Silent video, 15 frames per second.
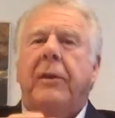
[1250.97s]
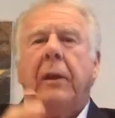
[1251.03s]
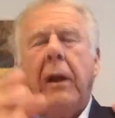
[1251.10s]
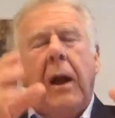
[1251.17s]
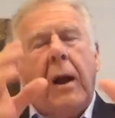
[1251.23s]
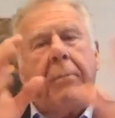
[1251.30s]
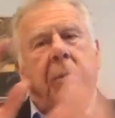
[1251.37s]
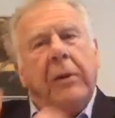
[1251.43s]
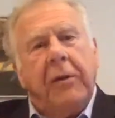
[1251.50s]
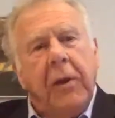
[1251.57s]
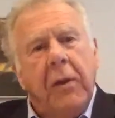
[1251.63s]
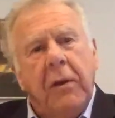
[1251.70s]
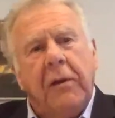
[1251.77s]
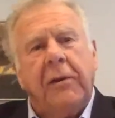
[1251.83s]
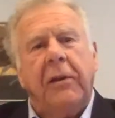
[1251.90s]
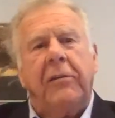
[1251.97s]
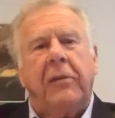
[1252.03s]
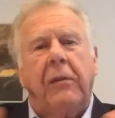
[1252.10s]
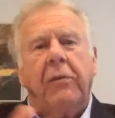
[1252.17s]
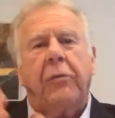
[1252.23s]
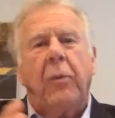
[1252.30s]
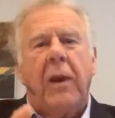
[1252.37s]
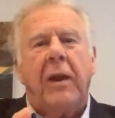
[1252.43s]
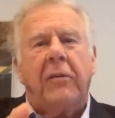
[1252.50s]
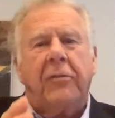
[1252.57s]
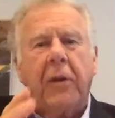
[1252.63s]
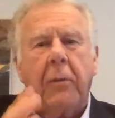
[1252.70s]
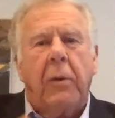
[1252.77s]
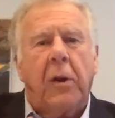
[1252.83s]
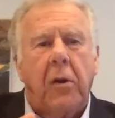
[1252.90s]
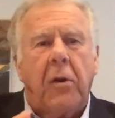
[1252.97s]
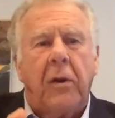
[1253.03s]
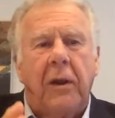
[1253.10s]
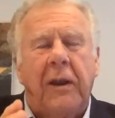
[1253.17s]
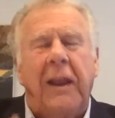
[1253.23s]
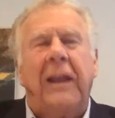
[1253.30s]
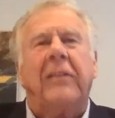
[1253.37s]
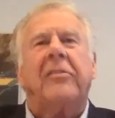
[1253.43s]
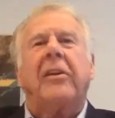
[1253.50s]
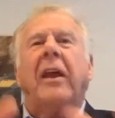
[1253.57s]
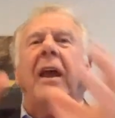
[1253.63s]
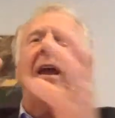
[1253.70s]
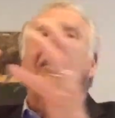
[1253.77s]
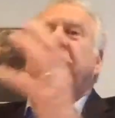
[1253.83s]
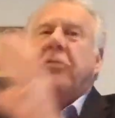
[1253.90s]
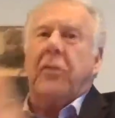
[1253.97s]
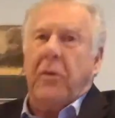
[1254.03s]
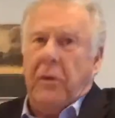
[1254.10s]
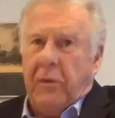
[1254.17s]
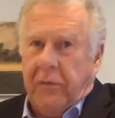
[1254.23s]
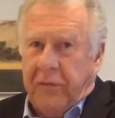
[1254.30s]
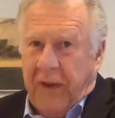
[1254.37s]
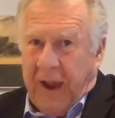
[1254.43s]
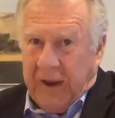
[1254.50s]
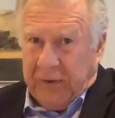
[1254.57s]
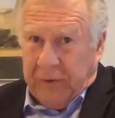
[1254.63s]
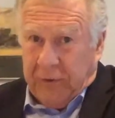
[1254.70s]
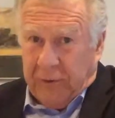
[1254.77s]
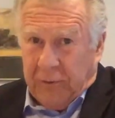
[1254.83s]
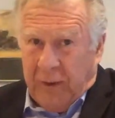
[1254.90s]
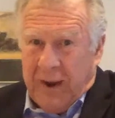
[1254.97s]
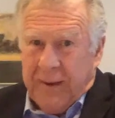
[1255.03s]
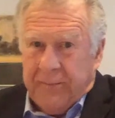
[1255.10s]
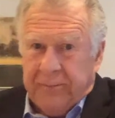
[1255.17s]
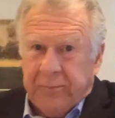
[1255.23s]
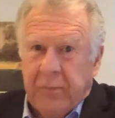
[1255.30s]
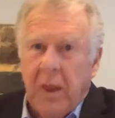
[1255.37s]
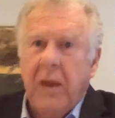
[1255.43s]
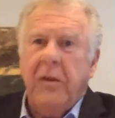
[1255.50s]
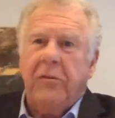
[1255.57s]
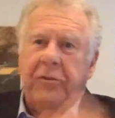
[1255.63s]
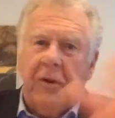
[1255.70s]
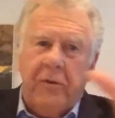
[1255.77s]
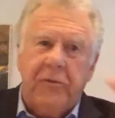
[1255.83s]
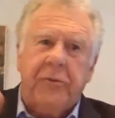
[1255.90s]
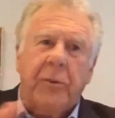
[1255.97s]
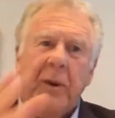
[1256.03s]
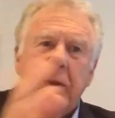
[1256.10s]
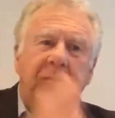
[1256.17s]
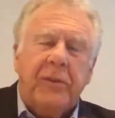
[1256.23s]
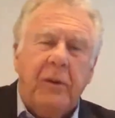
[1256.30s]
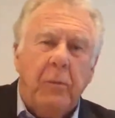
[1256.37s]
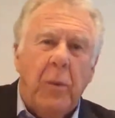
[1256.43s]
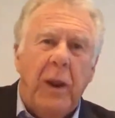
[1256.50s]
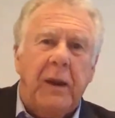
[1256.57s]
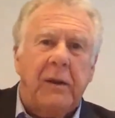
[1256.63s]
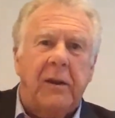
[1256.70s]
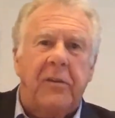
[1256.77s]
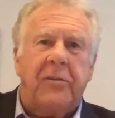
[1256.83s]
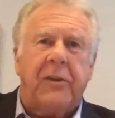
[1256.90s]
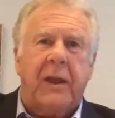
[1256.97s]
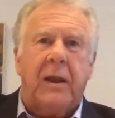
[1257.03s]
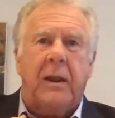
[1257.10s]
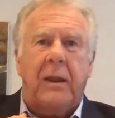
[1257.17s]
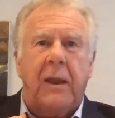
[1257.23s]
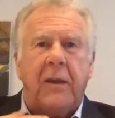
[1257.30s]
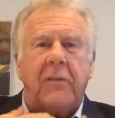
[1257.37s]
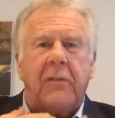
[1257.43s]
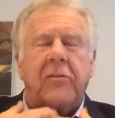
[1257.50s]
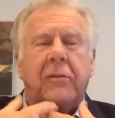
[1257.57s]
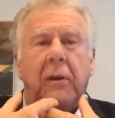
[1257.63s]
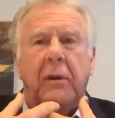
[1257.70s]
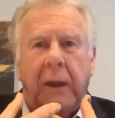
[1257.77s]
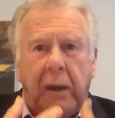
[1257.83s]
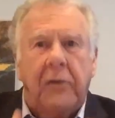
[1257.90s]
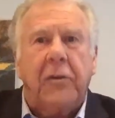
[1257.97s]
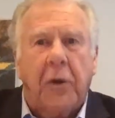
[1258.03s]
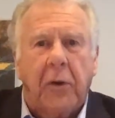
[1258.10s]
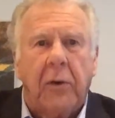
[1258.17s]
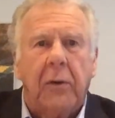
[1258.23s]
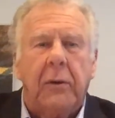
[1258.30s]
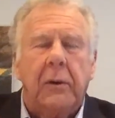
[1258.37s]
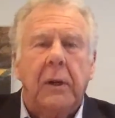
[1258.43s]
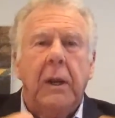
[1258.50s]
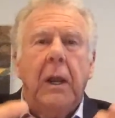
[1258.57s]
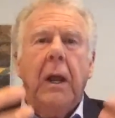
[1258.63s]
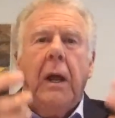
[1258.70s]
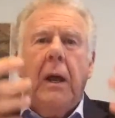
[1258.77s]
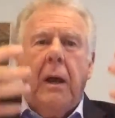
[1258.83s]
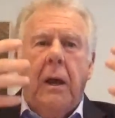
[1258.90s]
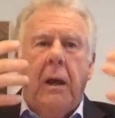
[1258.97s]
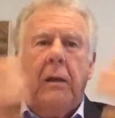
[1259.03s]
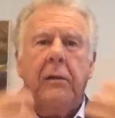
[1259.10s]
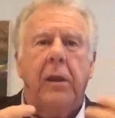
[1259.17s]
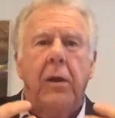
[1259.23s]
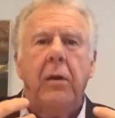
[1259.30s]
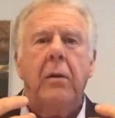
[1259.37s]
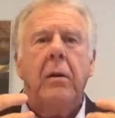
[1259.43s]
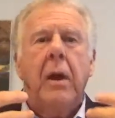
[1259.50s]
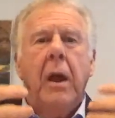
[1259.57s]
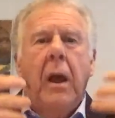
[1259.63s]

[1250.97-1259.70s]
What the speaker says: opportunities and threats are regarded as external factors, right? So strengths and weakness kind of internal view.